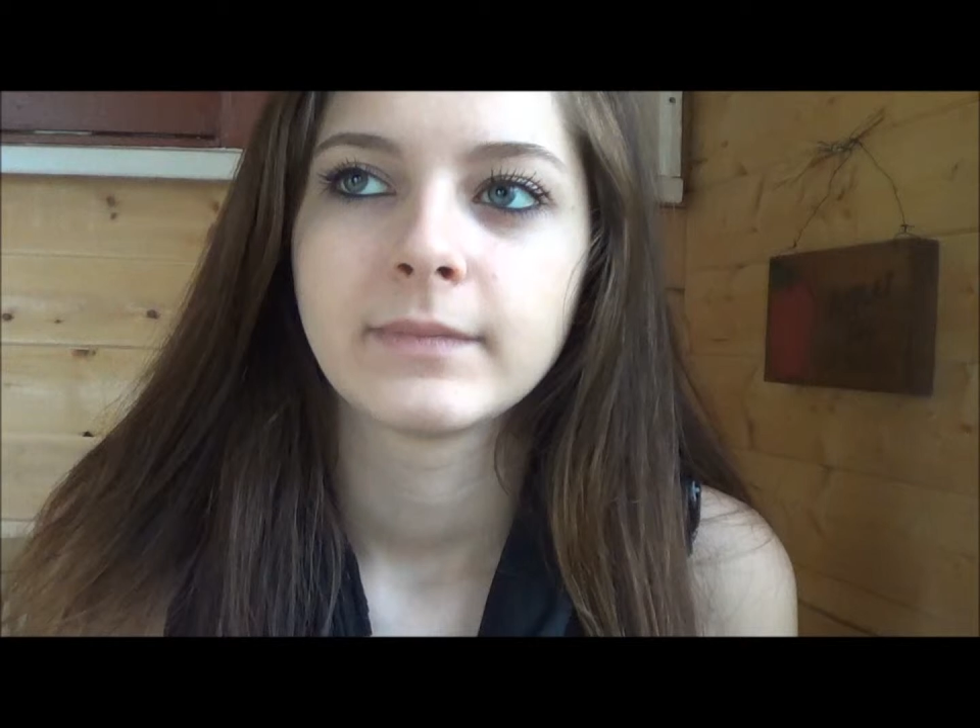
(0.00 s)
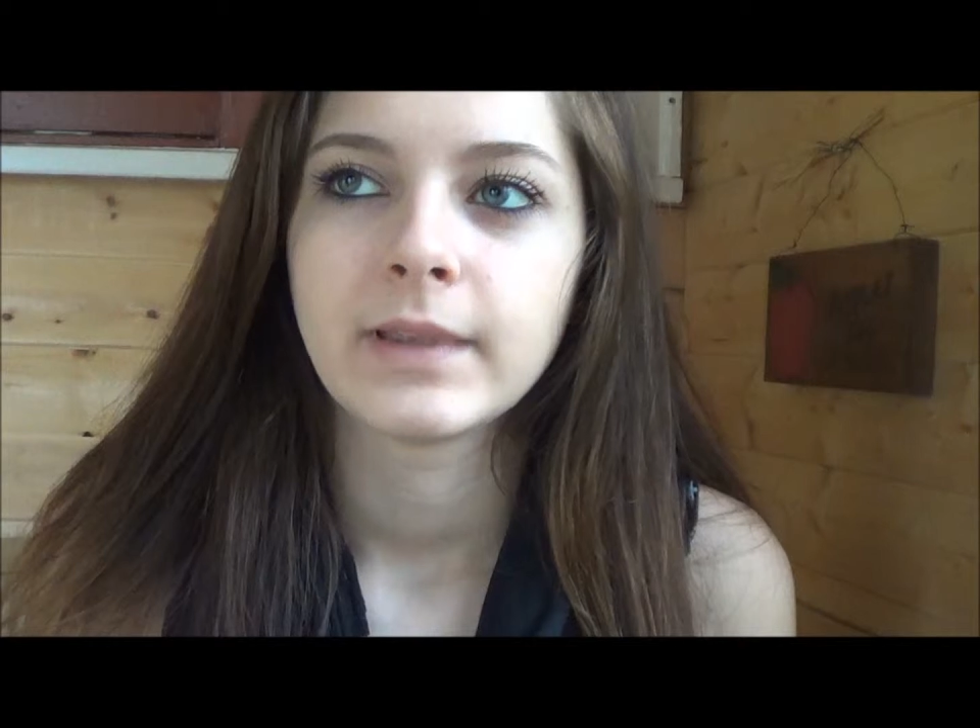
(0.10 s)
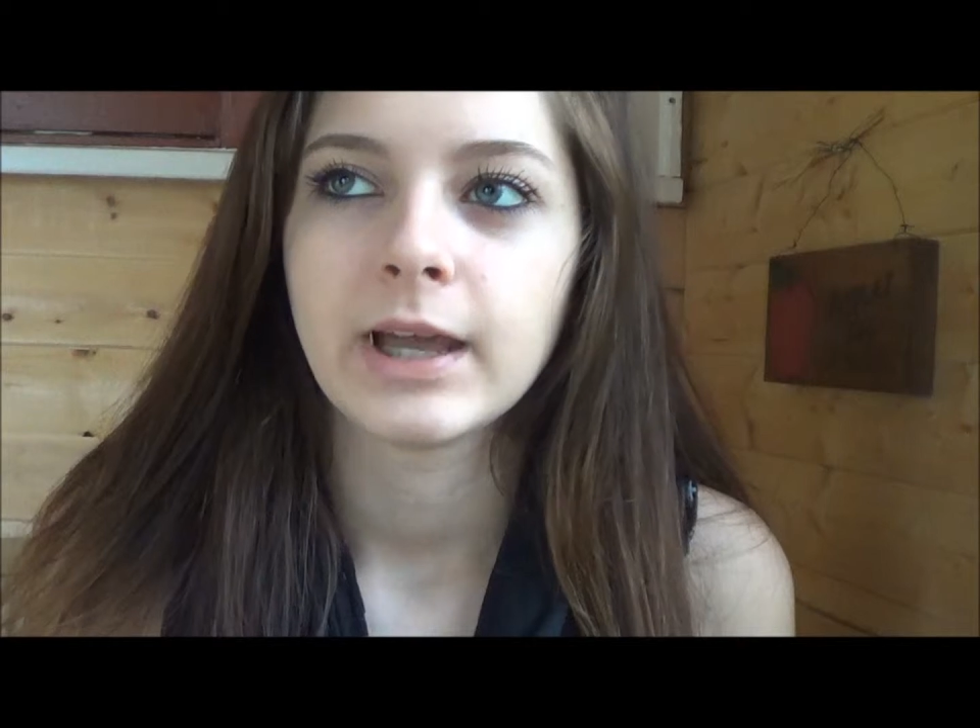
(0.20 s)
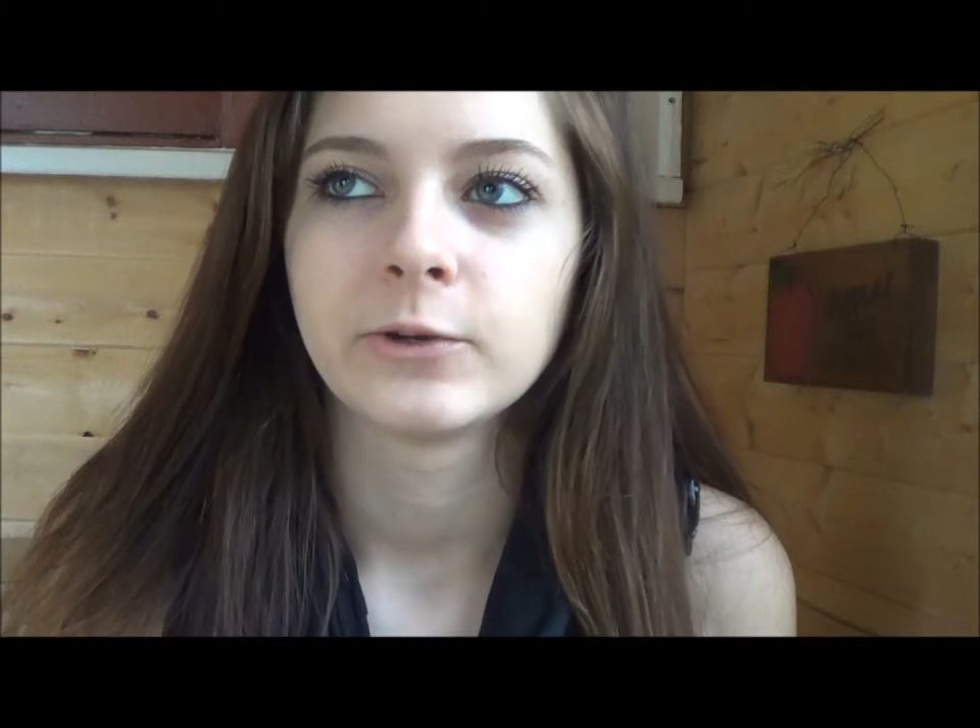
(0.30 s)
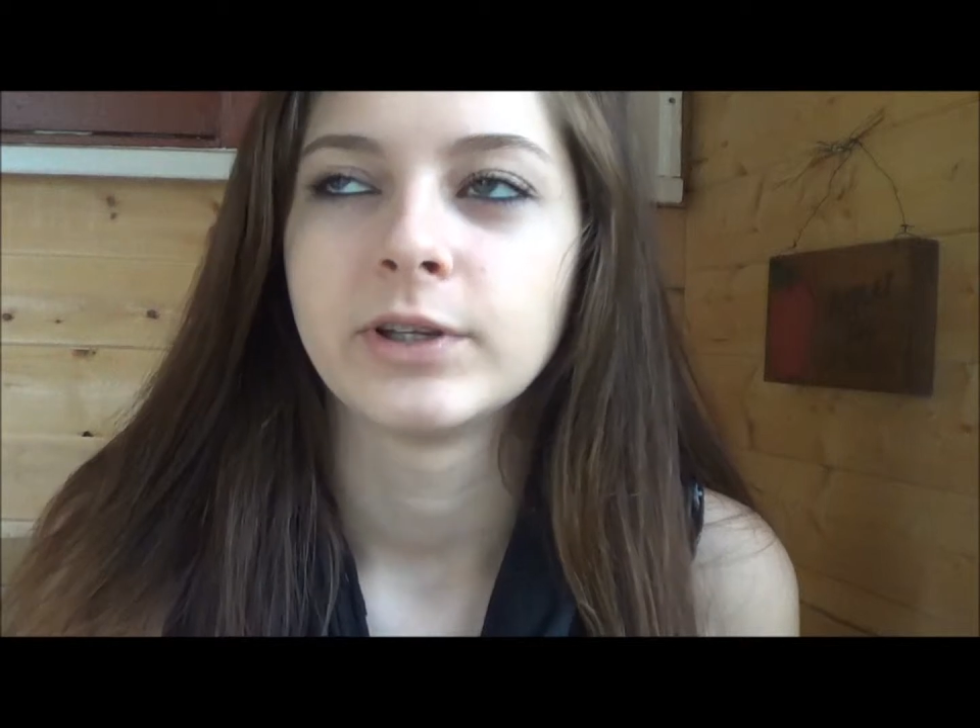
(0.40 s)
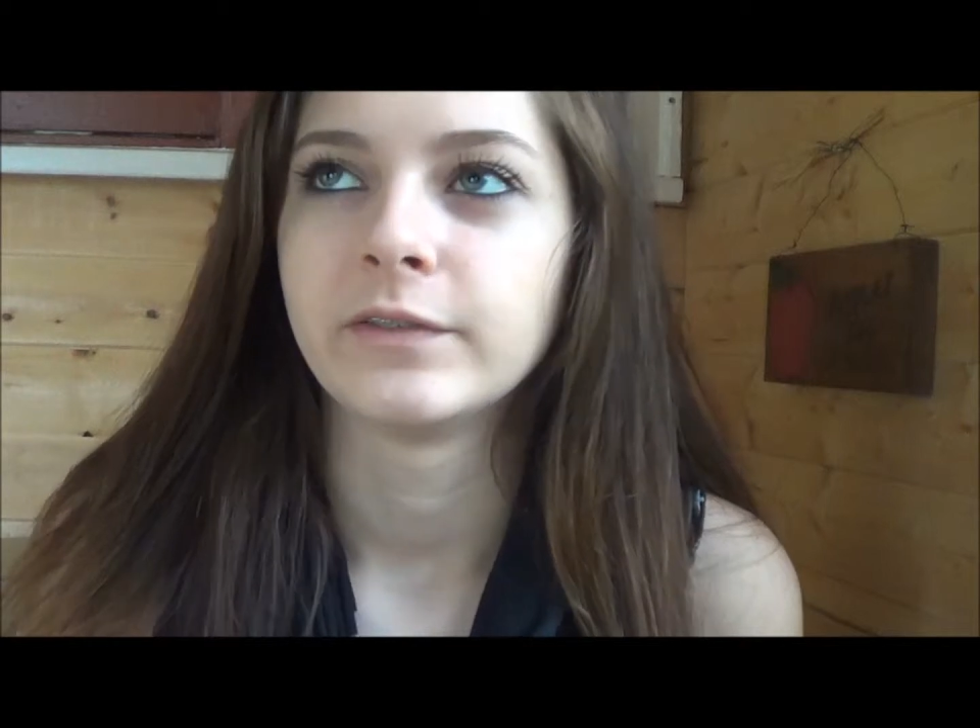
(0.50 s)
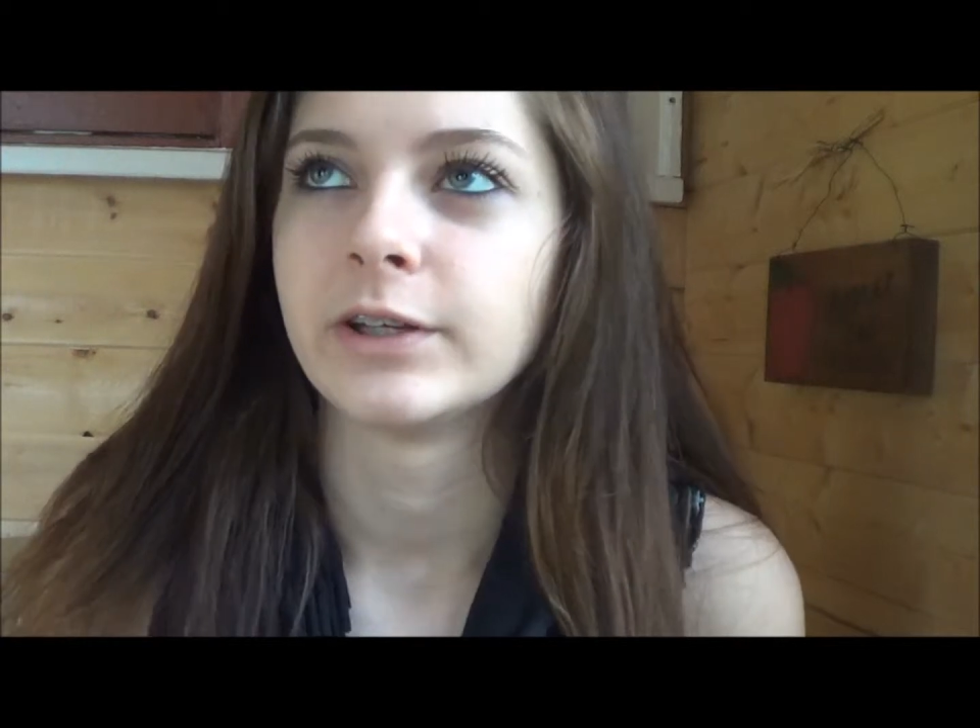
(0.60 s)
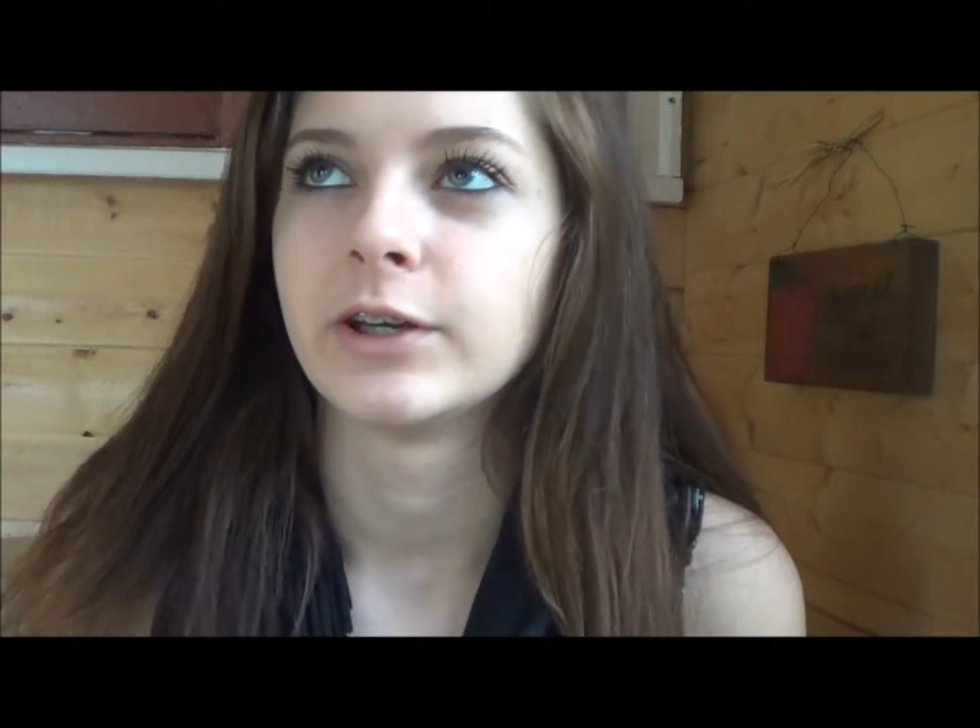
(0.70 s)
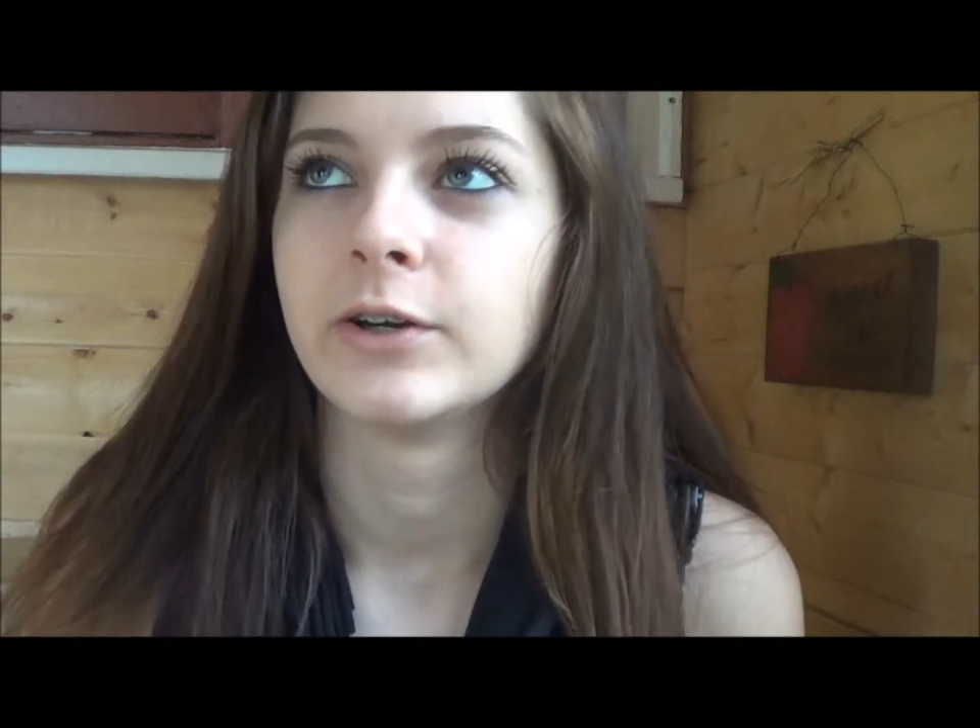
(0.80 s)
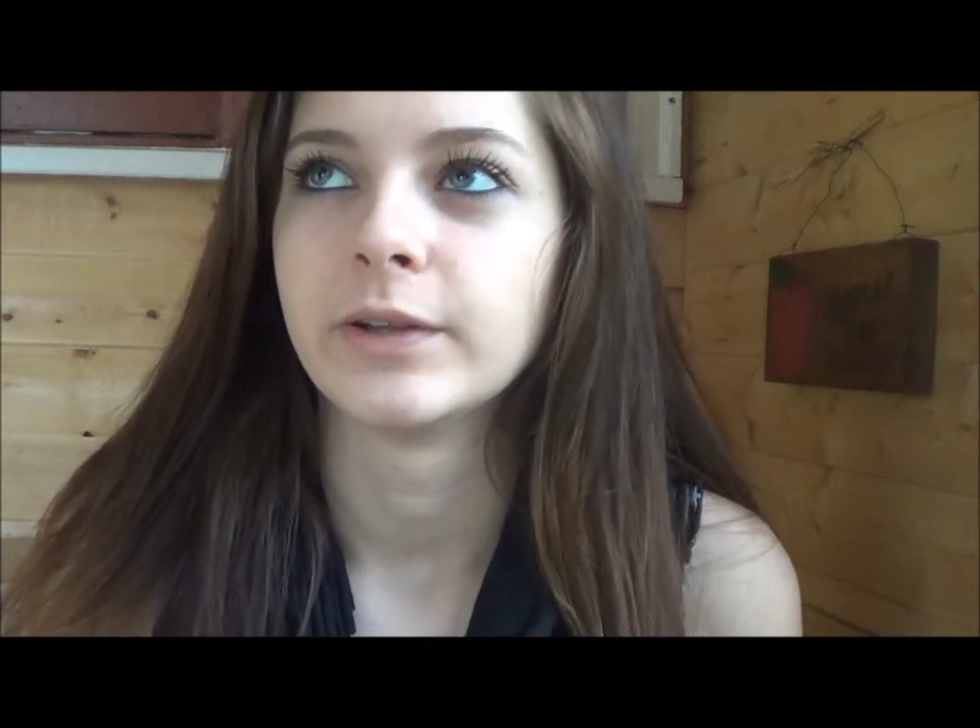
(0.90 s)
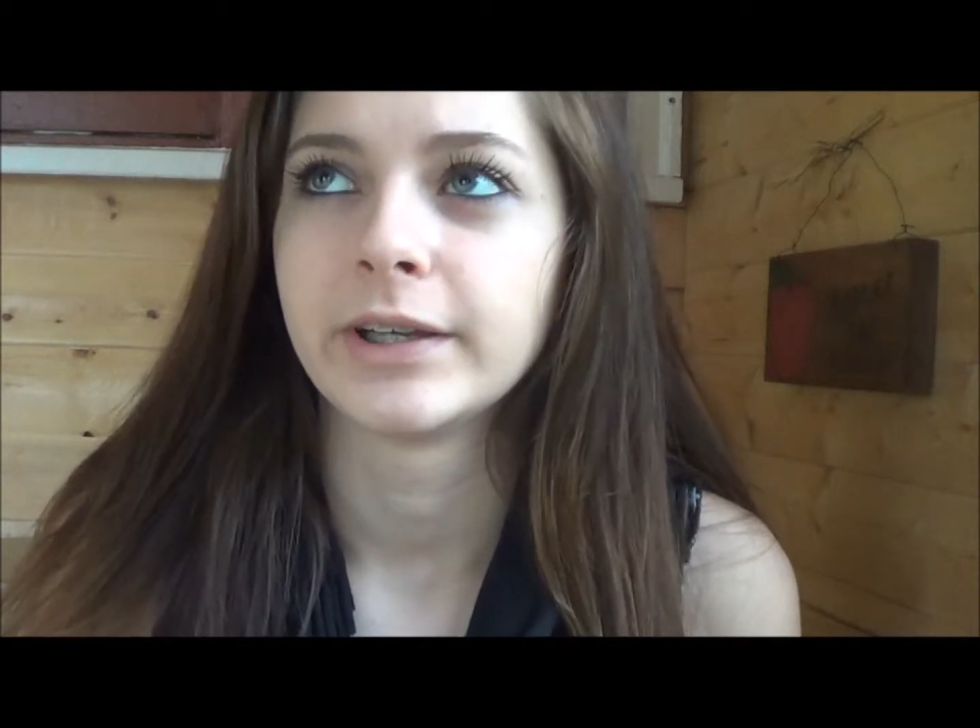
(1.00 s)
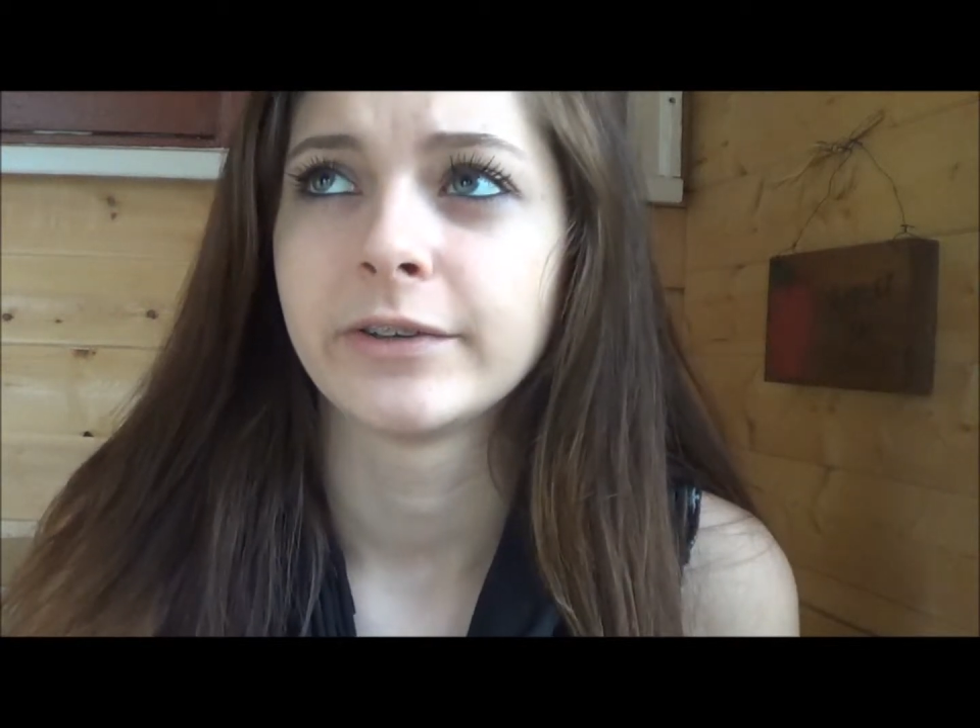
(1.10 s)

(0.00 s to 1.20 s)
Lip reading: I don't even know, like,